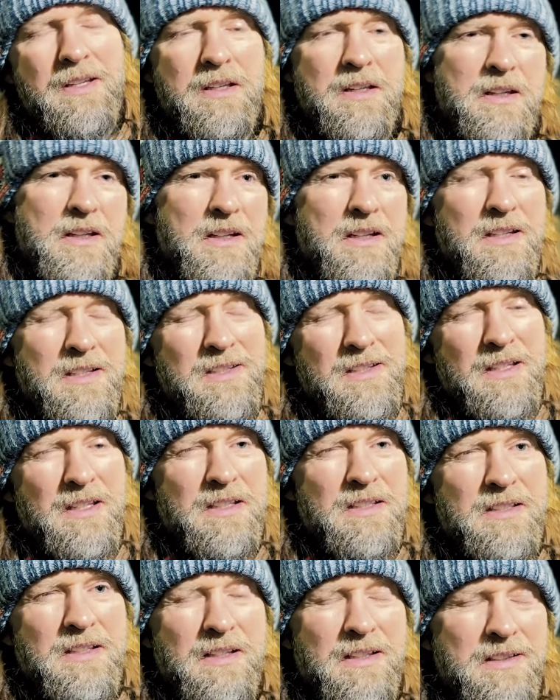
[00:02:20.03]

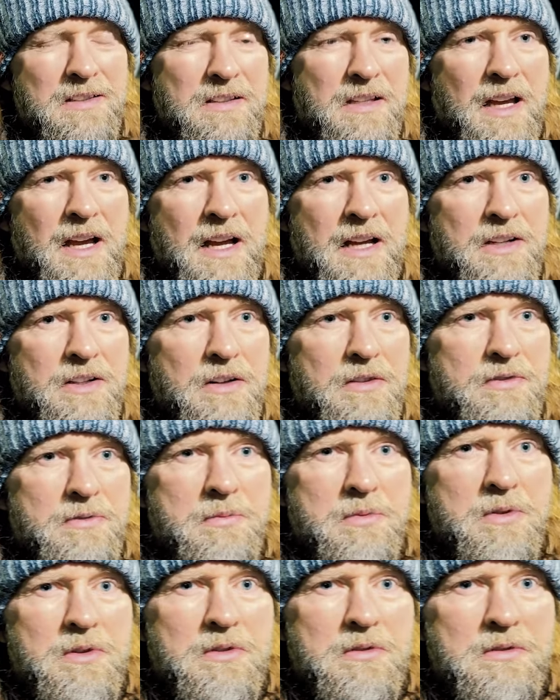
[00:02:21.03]
It's kind
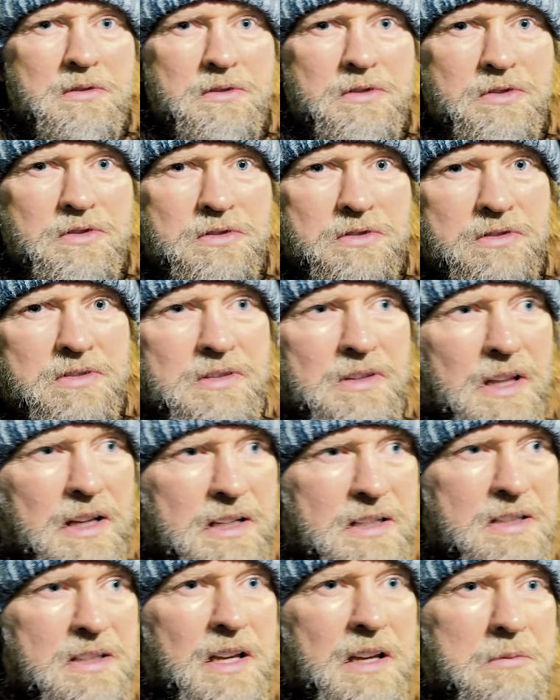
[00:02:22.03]
of, but just like
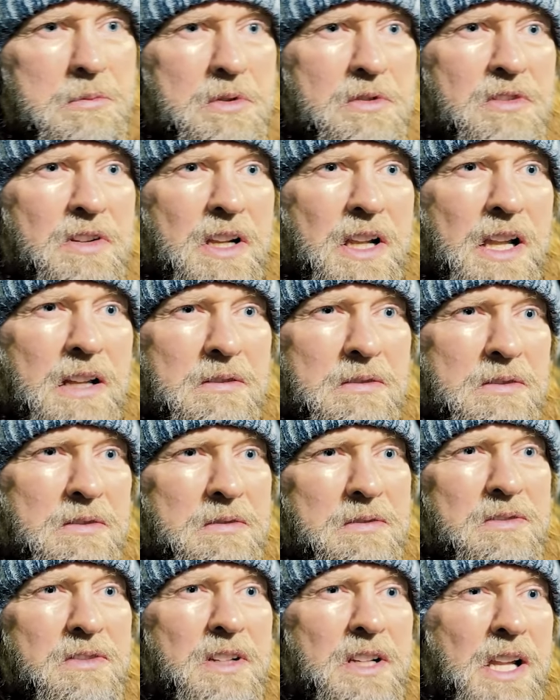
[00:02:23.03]
I said, we're
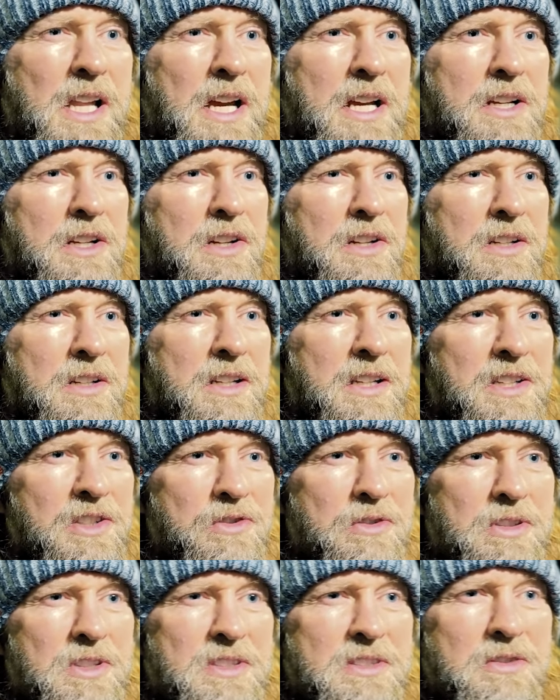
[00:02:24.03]
relying on
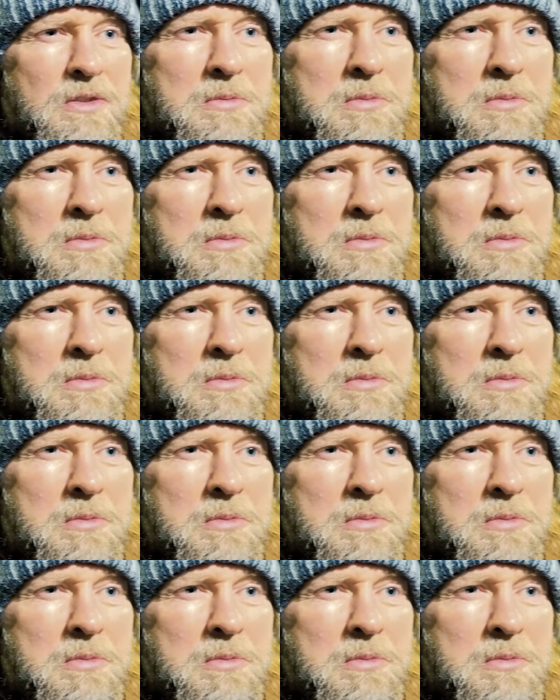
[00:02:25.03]
injuries. So.